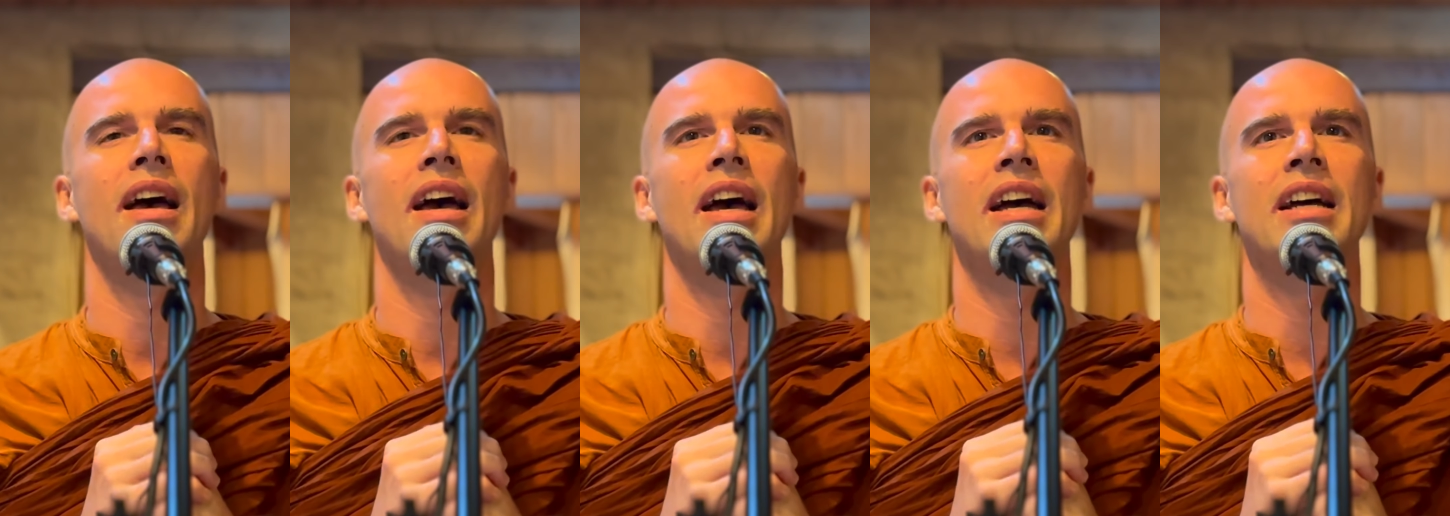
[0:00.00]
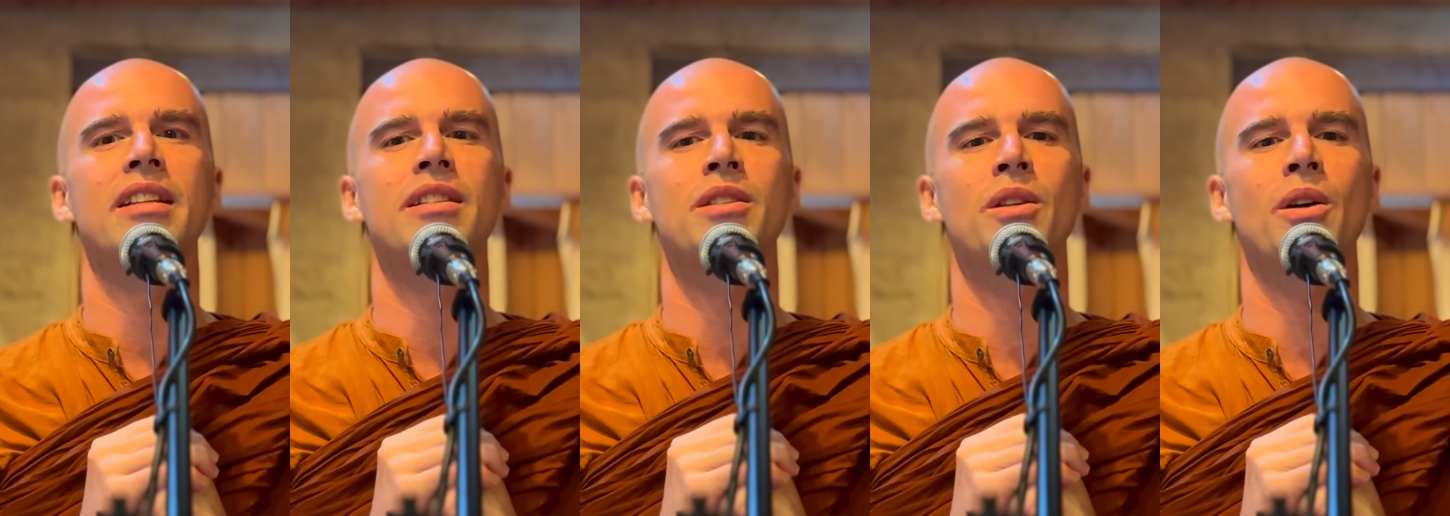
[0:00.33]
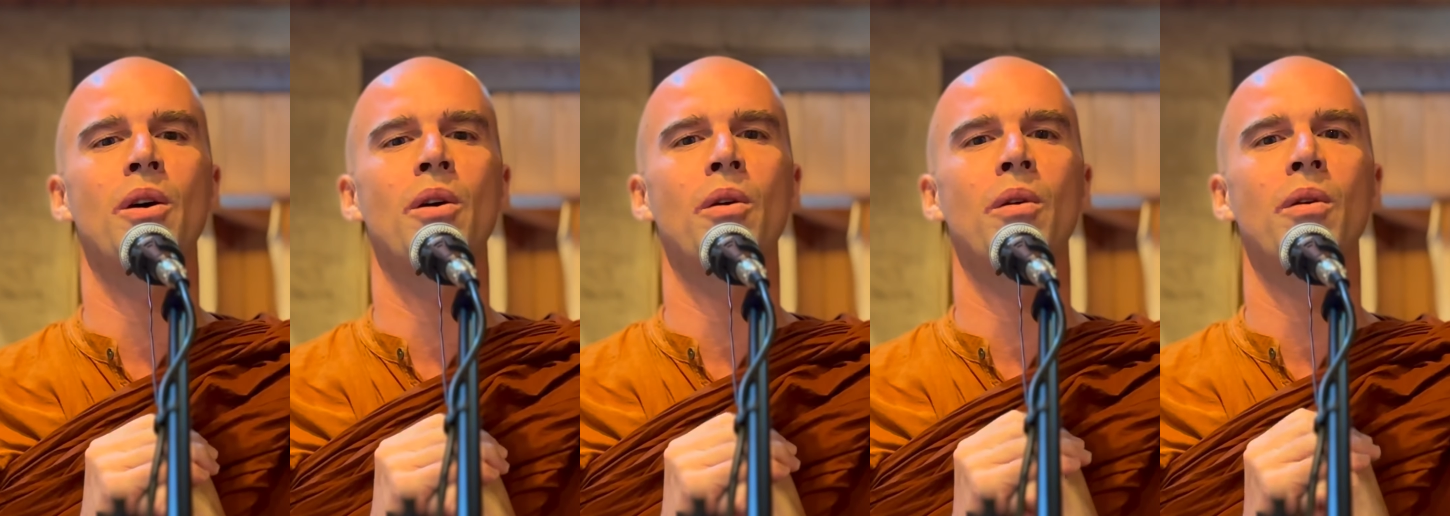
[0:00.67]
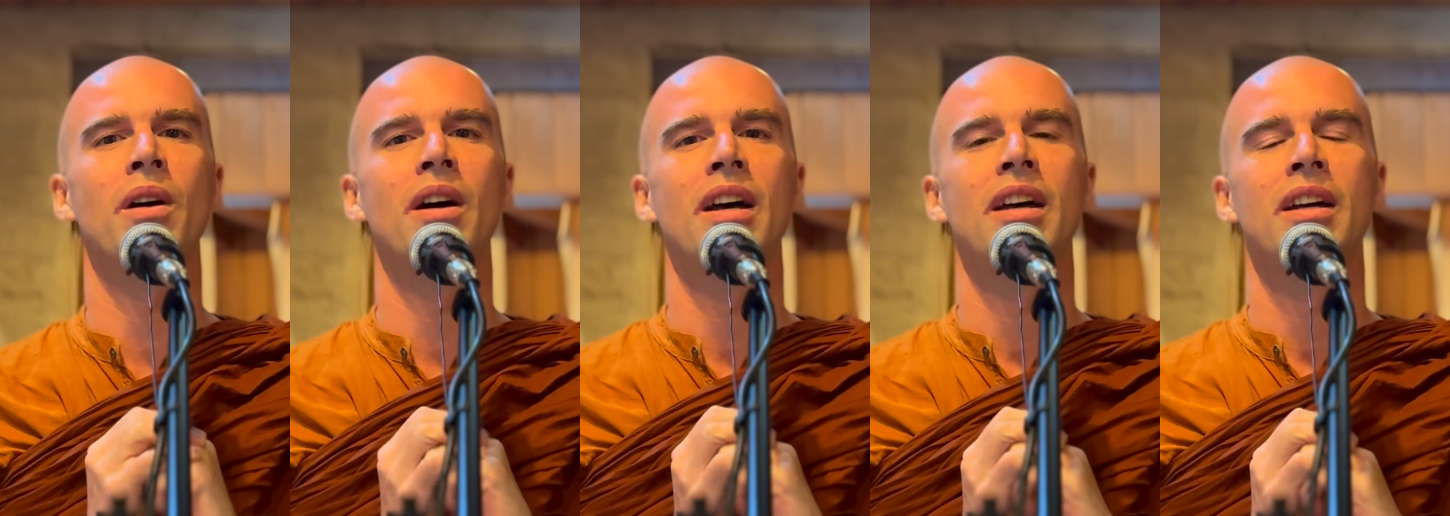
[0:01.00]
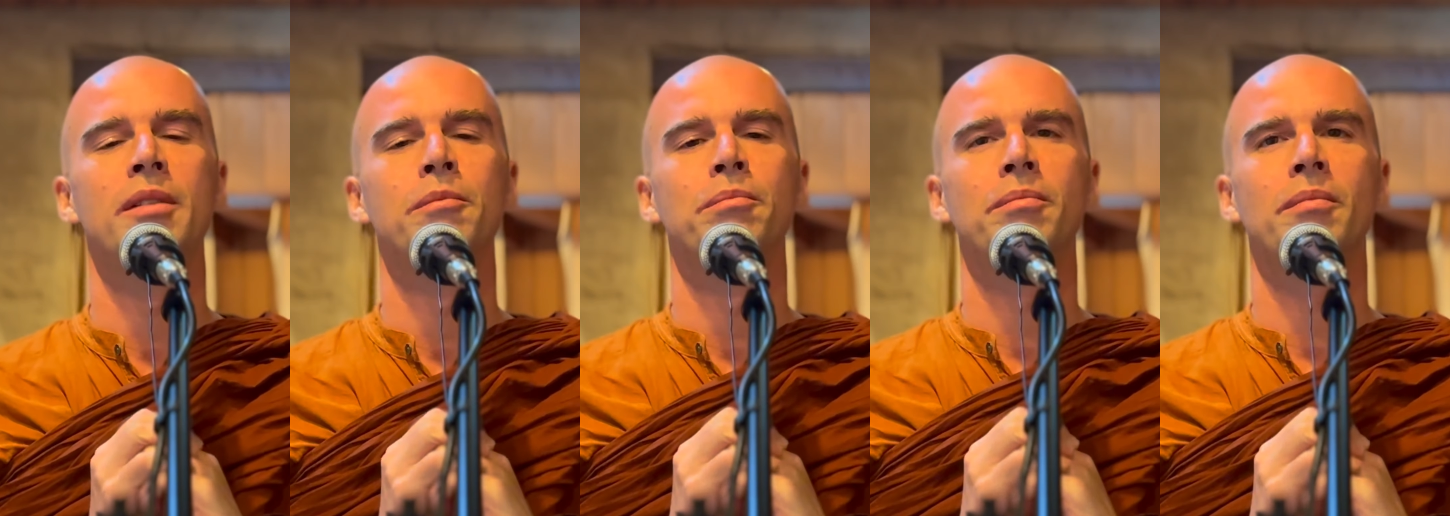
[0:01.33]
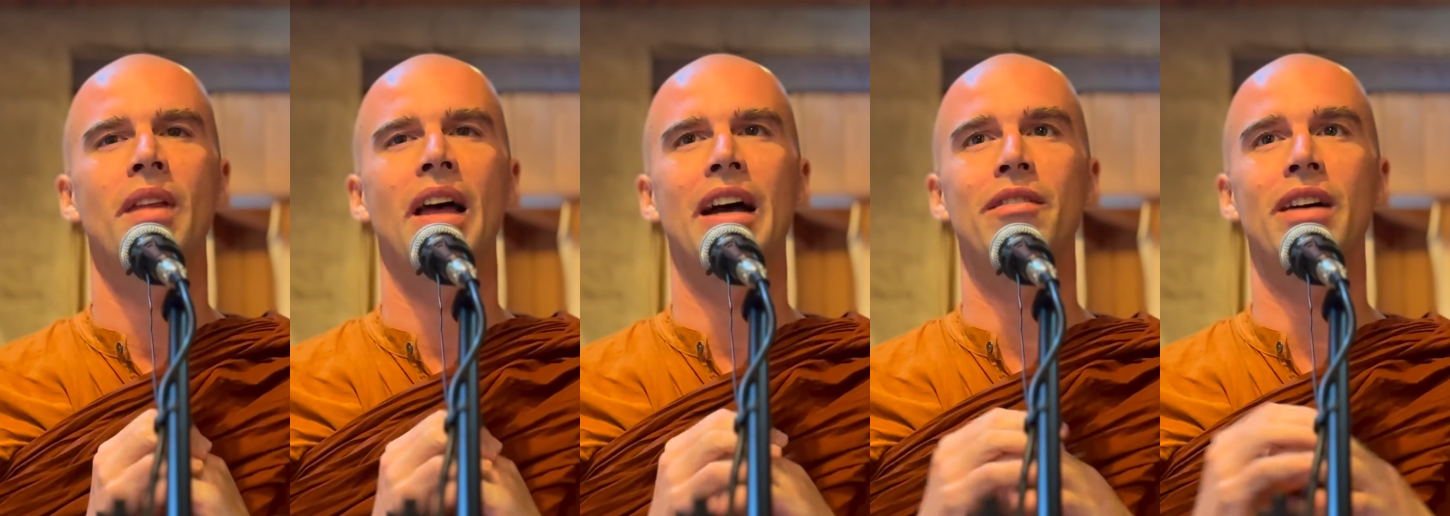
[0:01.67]
And so,
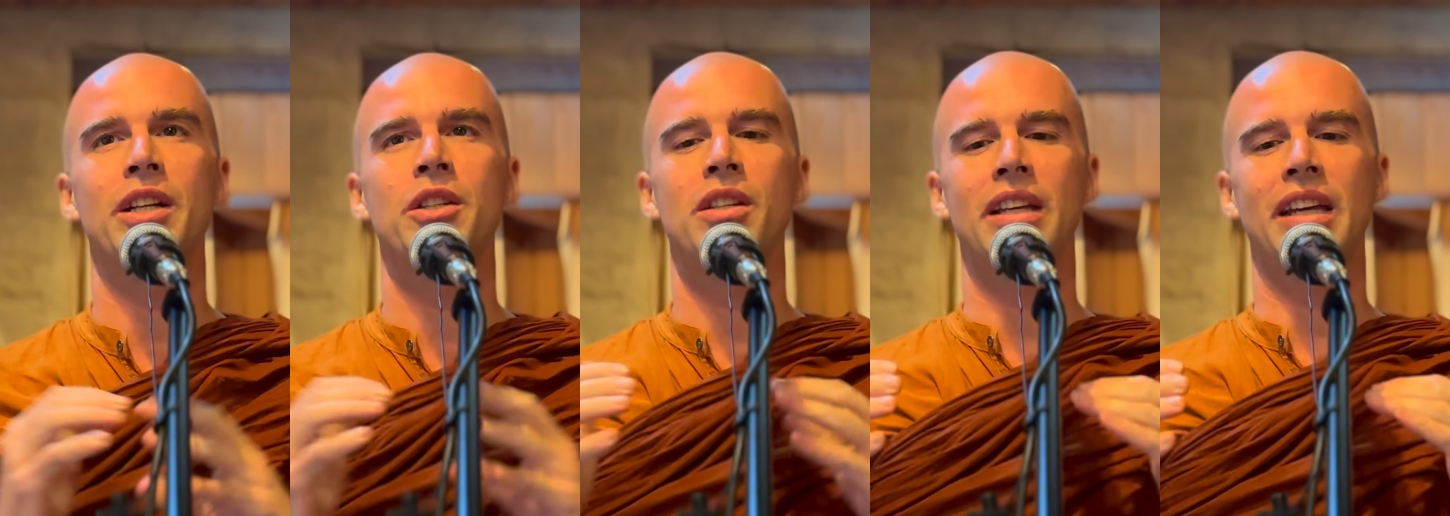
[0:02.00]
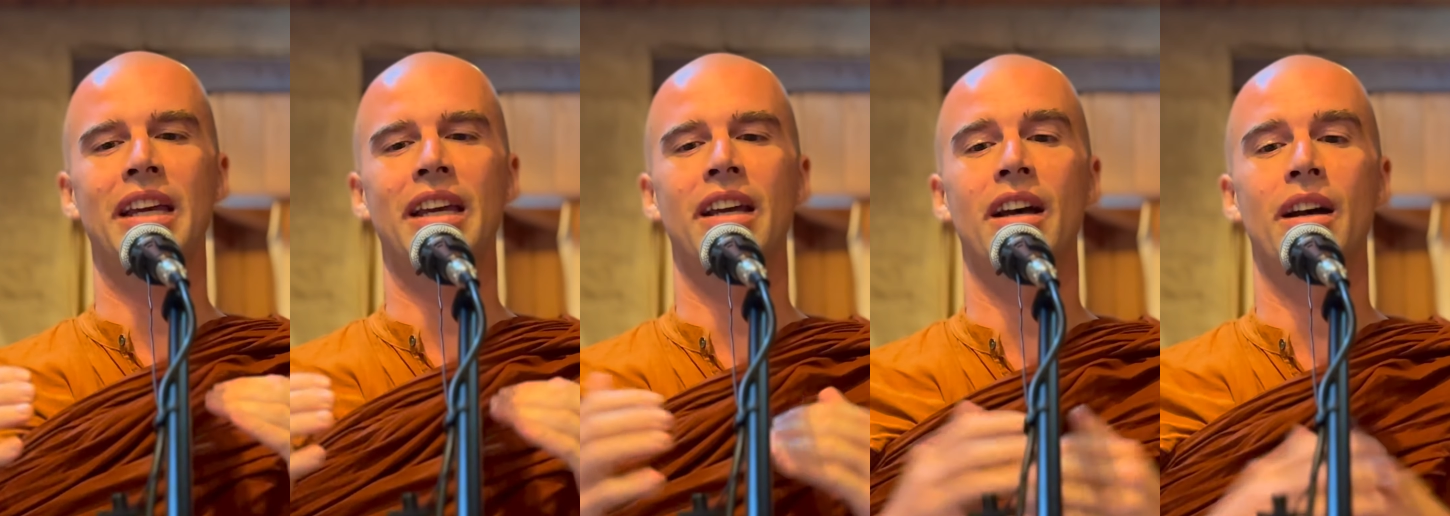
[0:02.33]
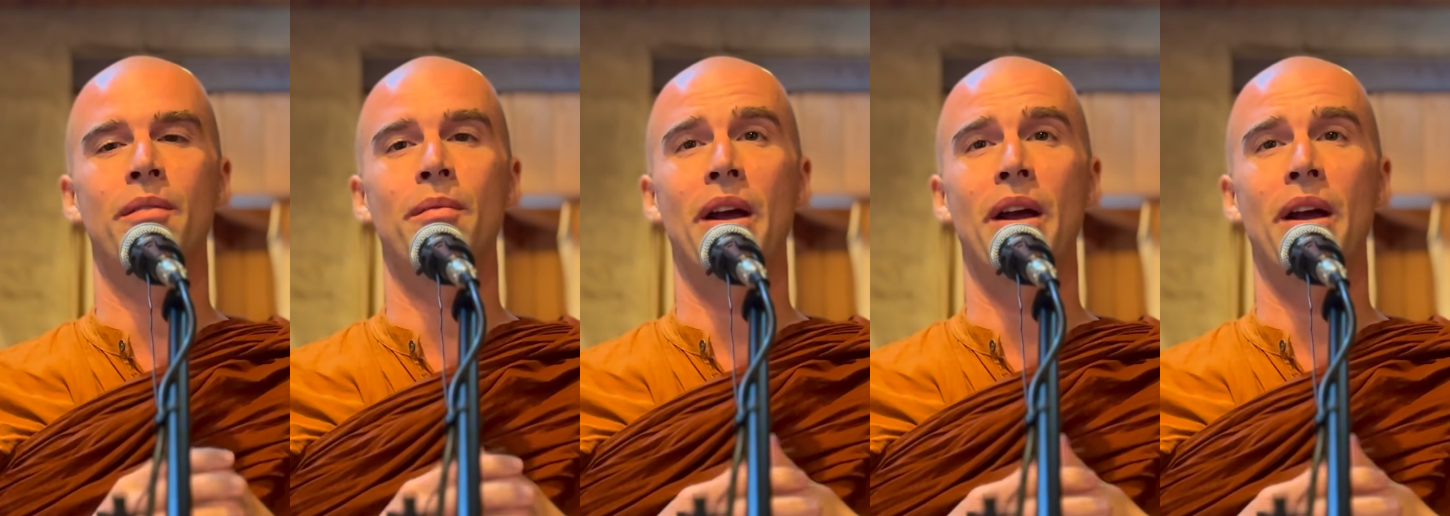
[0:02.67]
I've actually um,